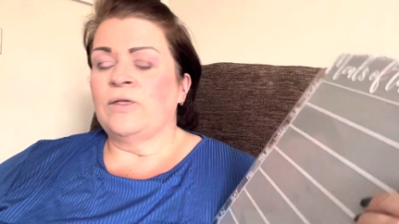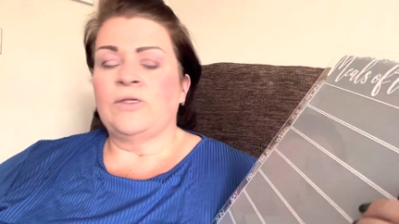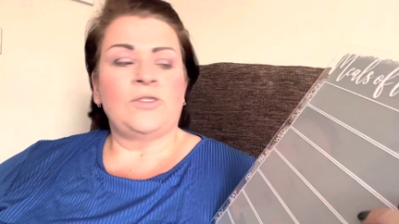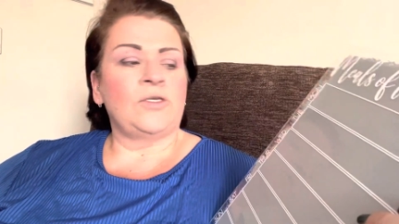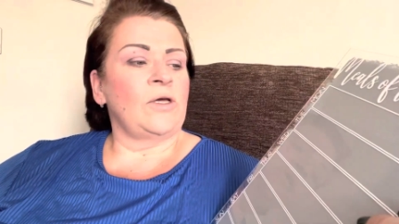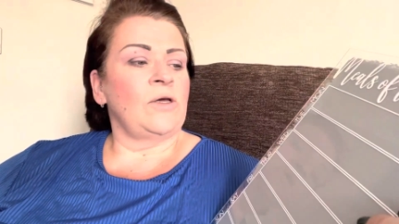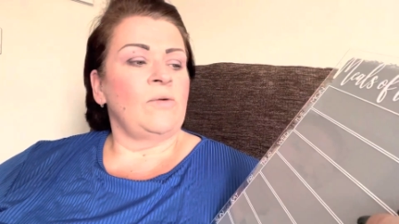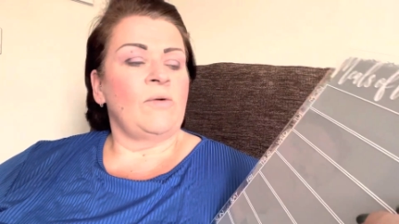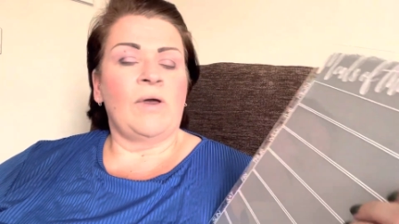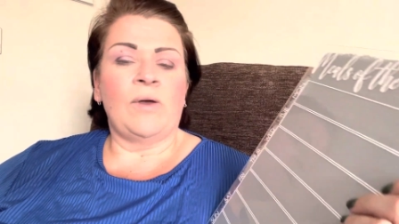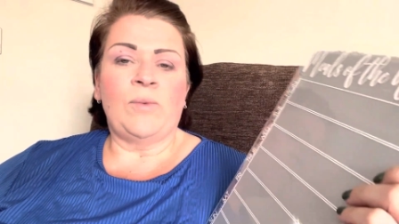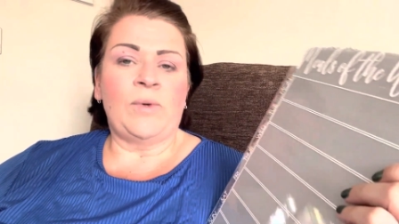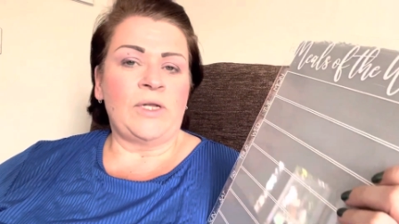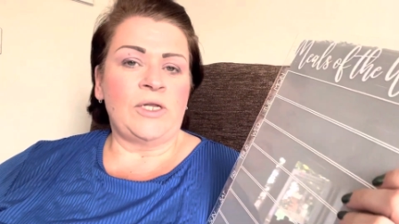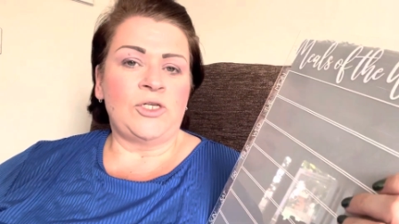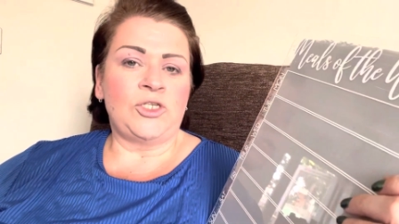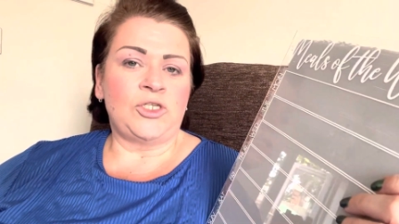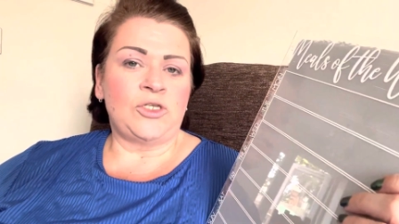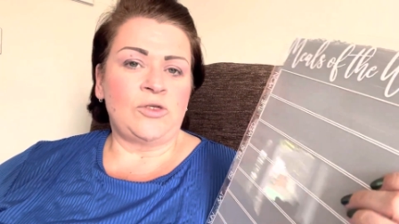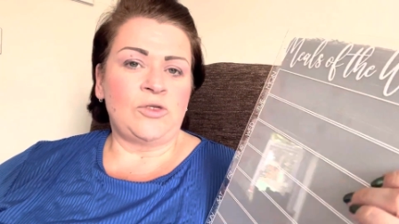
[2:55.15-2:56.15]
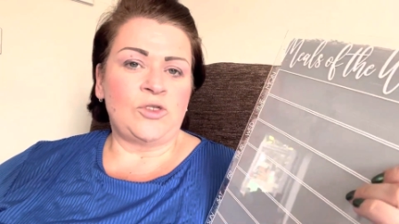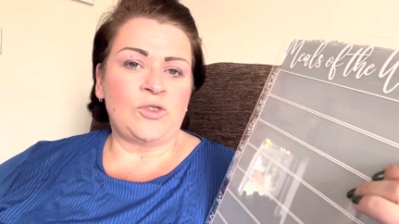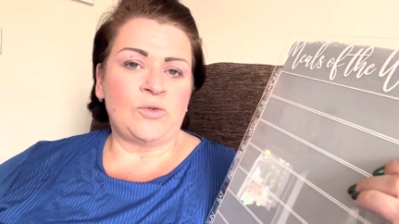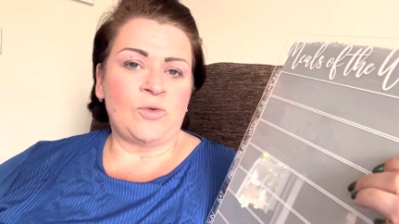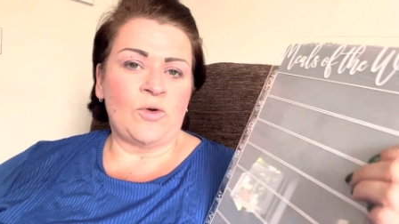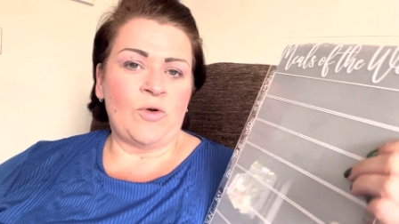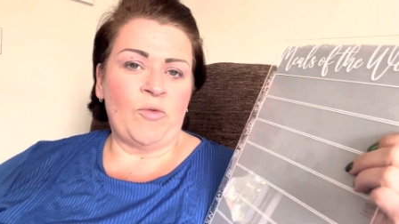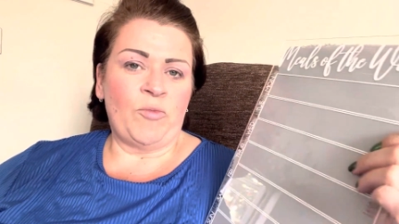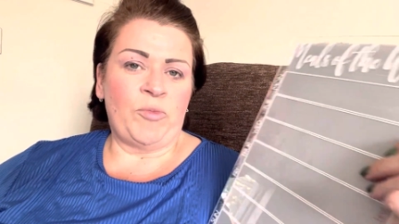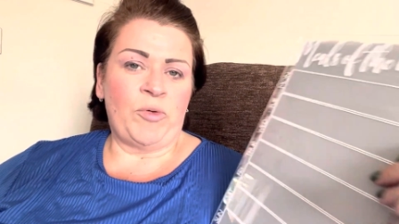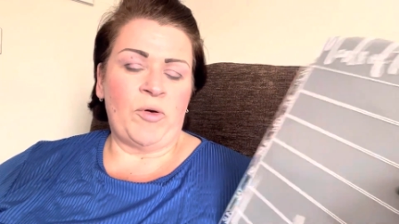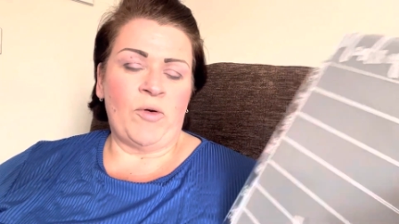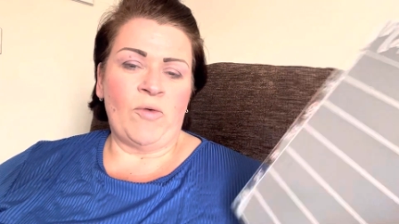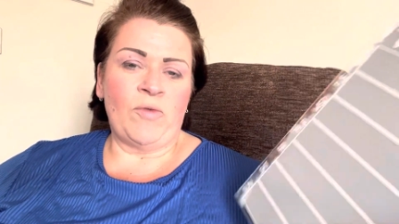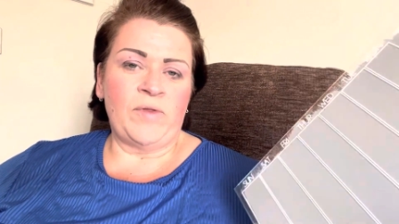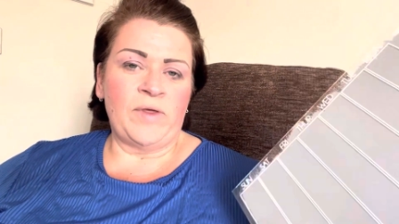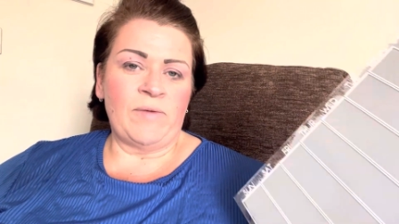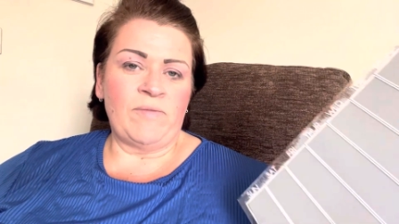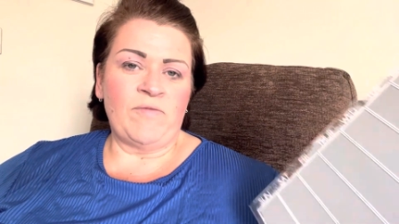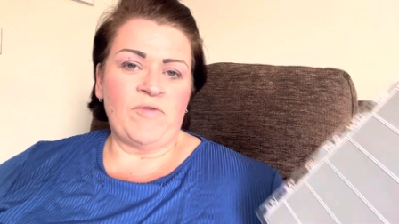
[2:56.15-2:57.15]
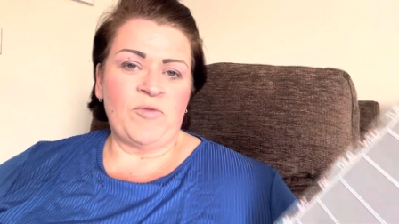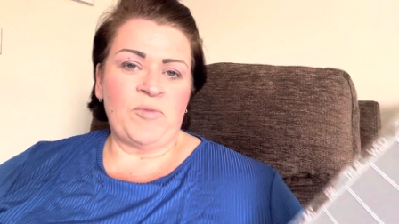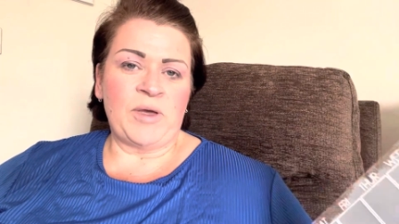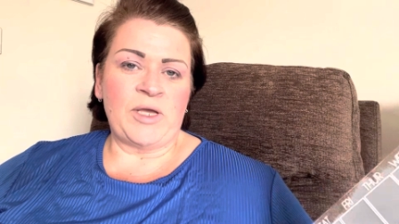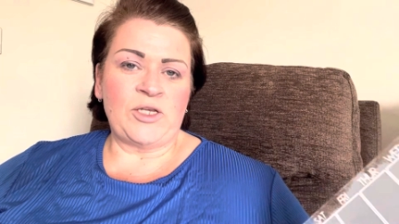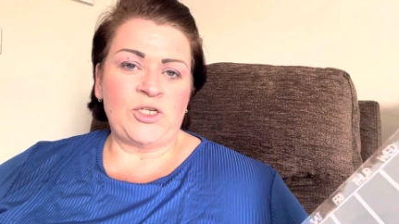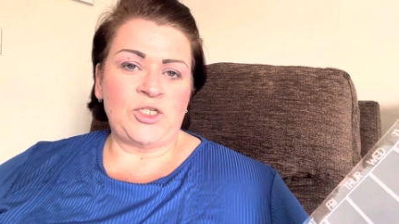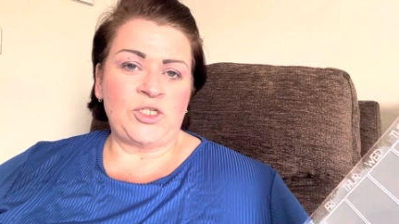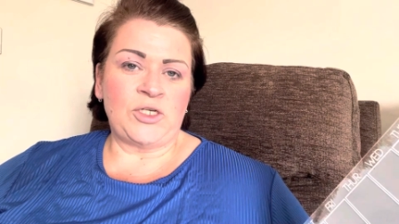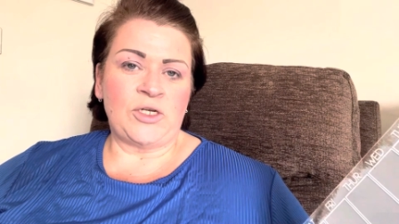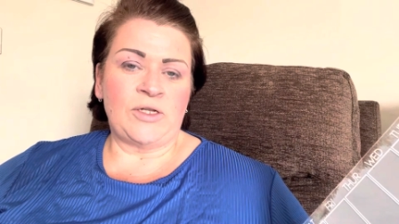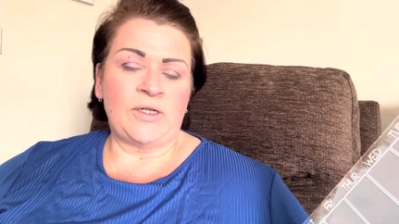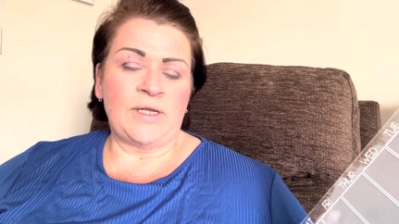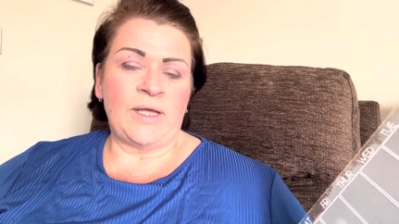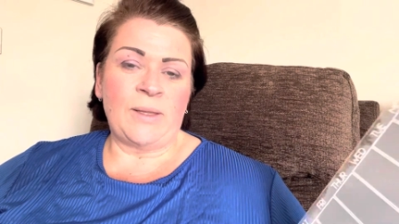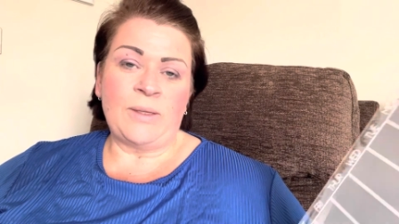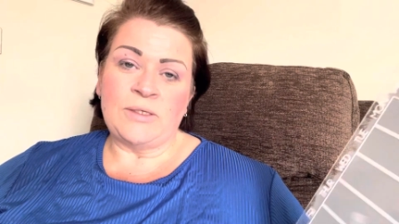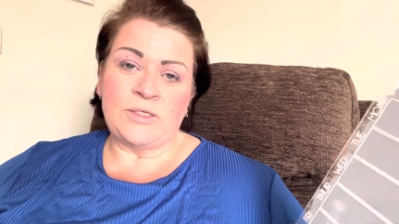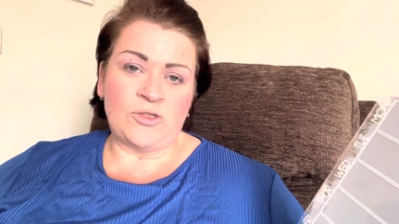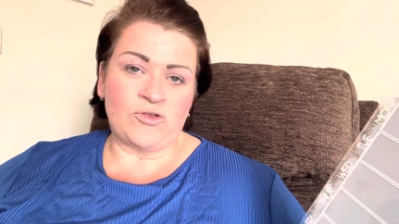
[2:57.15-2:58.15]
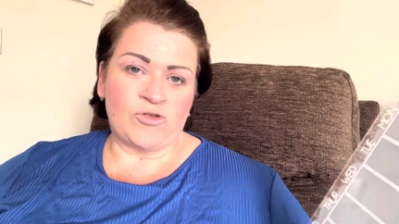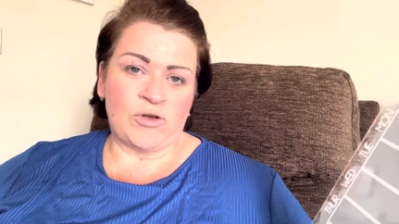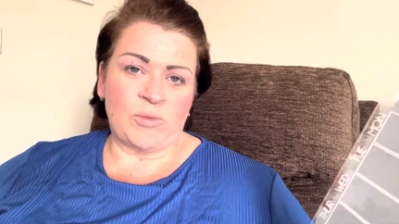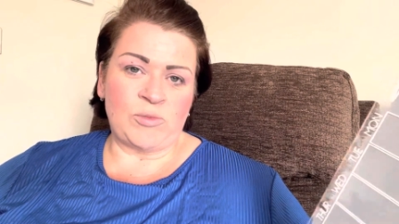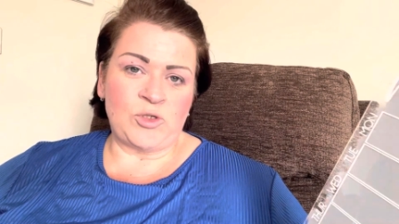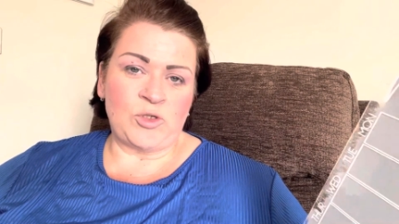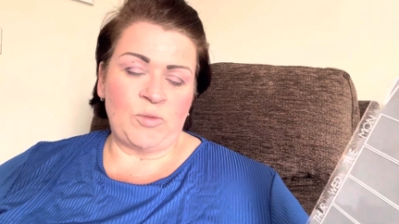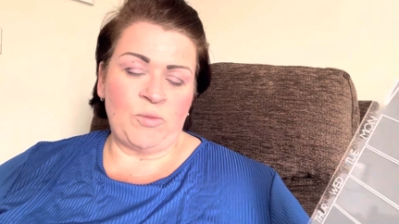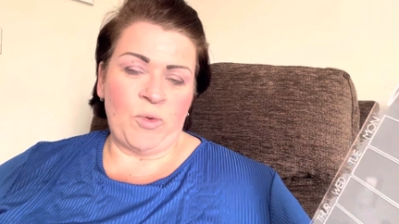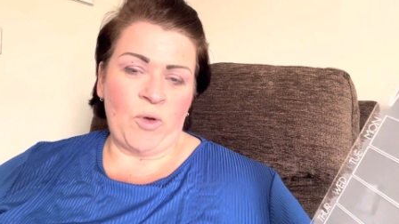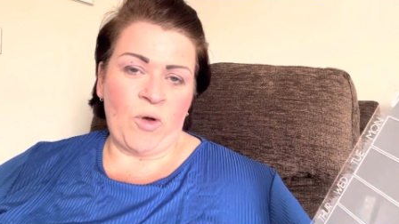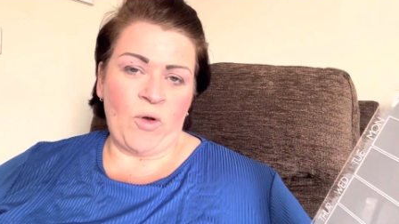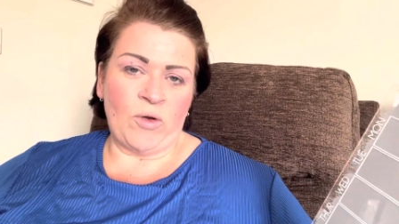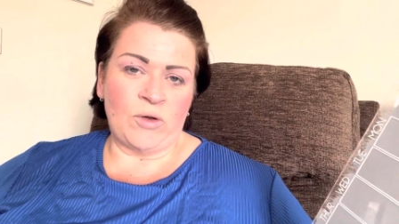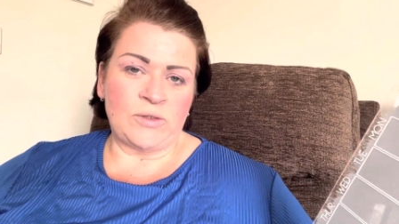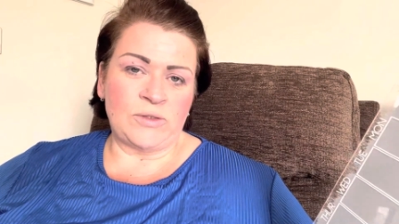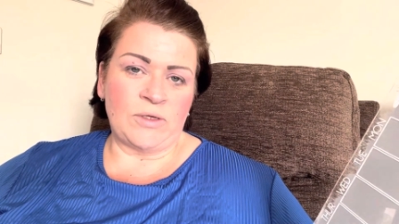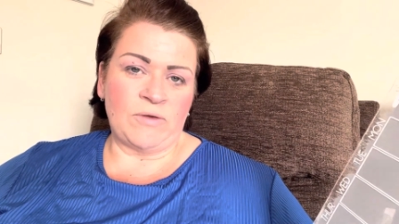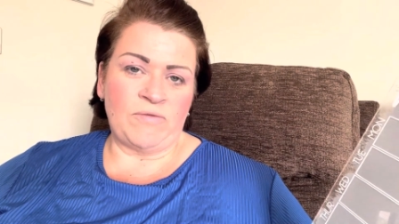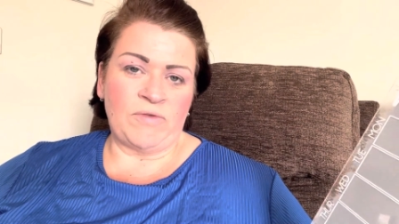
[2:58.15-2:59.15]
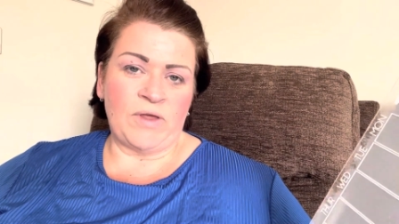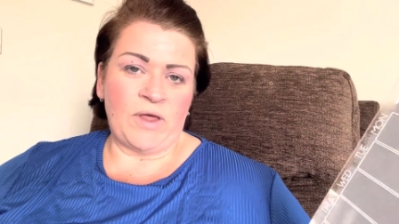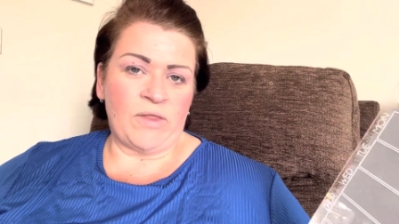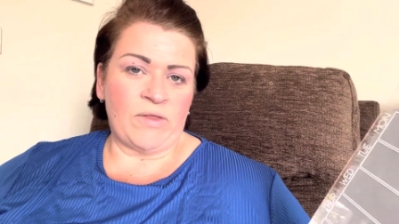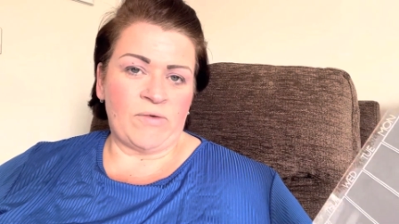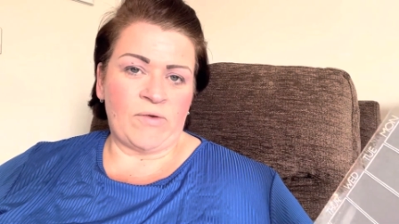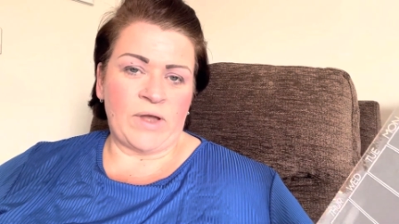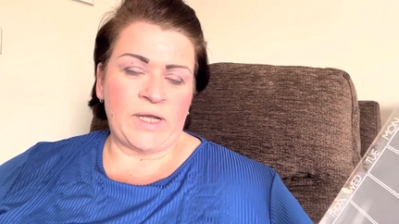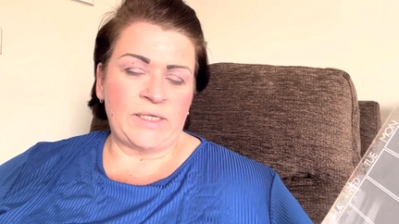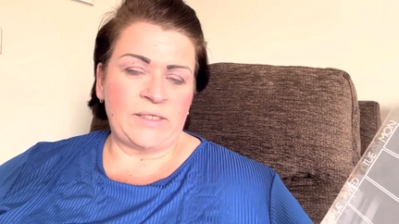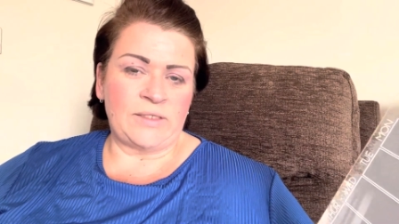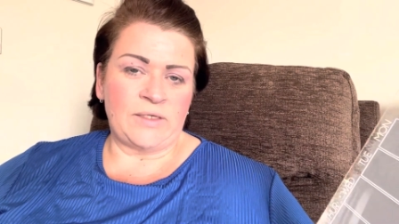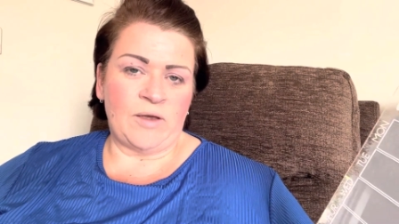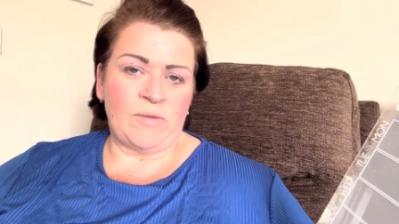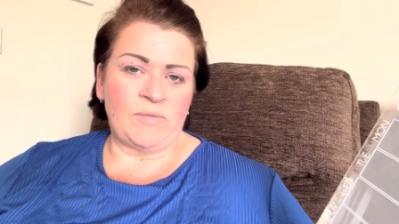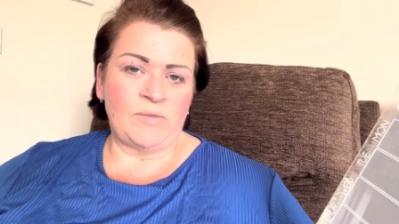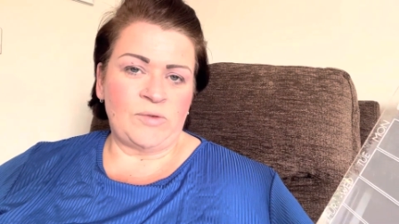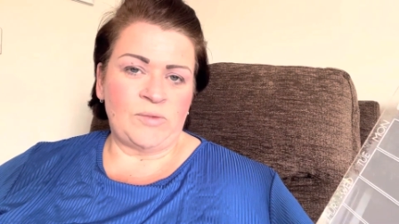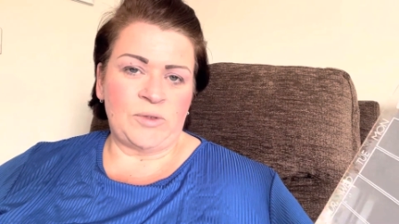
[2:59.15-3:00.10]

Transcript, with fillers: so I will, as usual, put all the information in the description box of the other items,